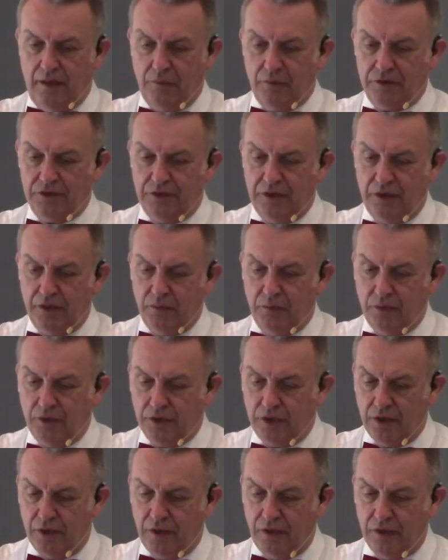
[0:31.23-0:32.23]
We're still
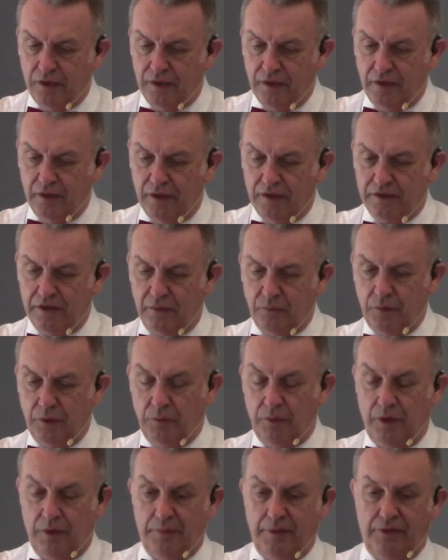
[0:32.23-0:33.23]
working on this, and
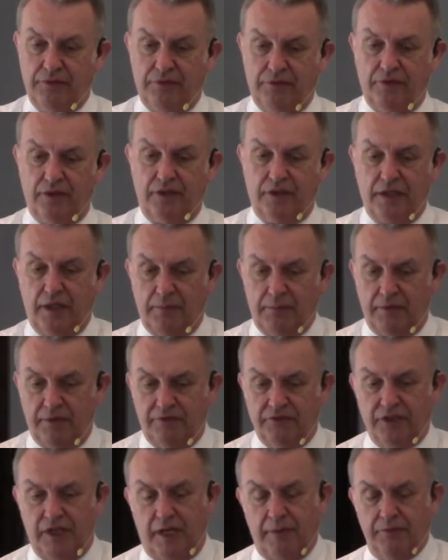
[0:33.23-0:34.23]
we will be for a
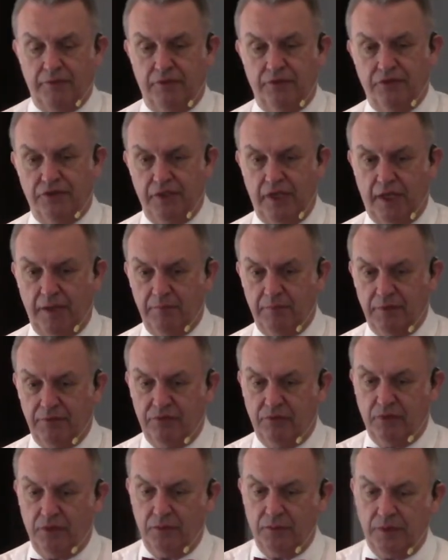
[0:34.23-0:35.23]
couple of chapters yet
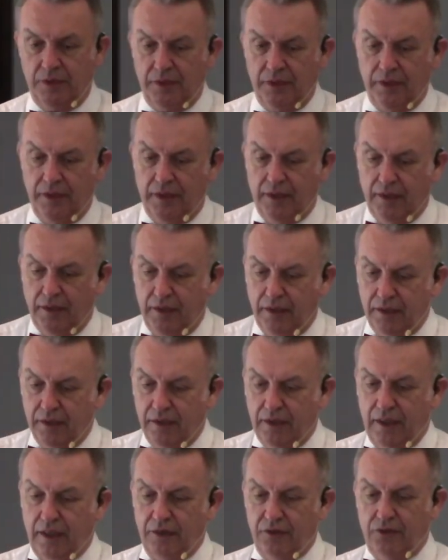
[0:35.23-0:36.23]
before we
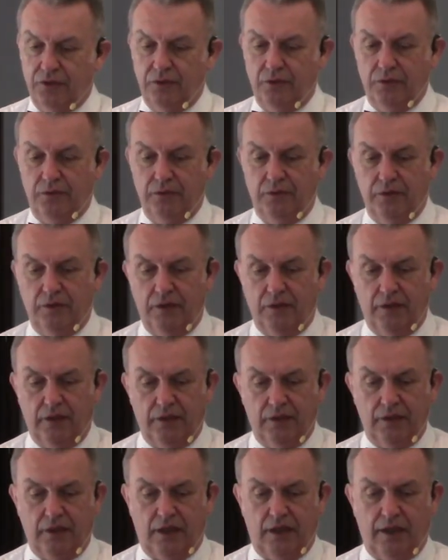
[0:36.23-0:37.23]
get to
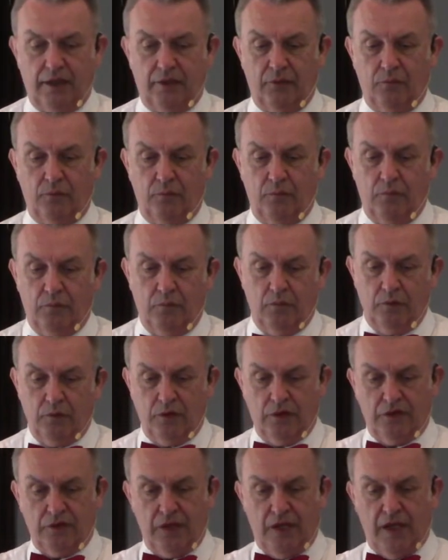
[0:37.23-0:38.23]
the
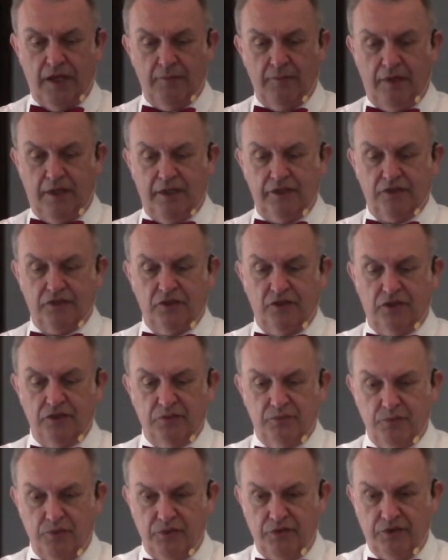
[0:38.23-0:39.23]
timeline
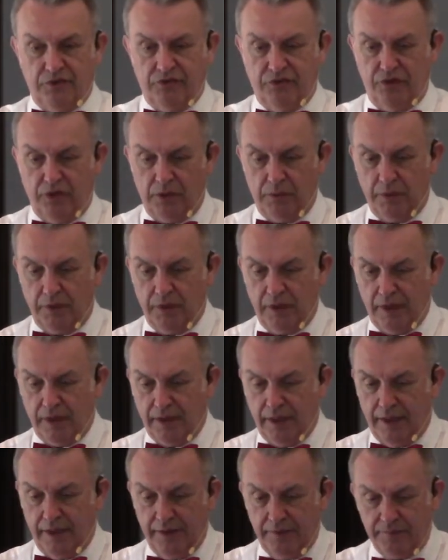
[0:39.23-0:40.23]
starts moving forward
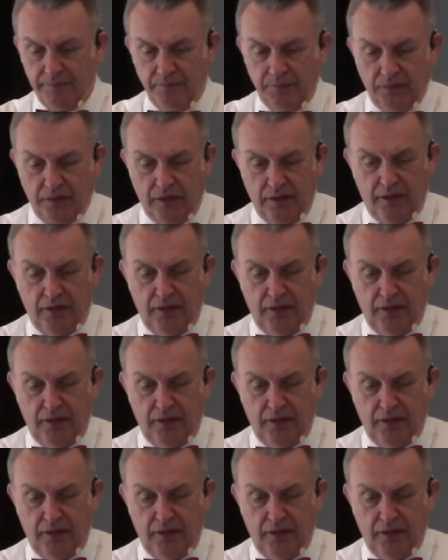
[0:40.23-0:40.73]
again.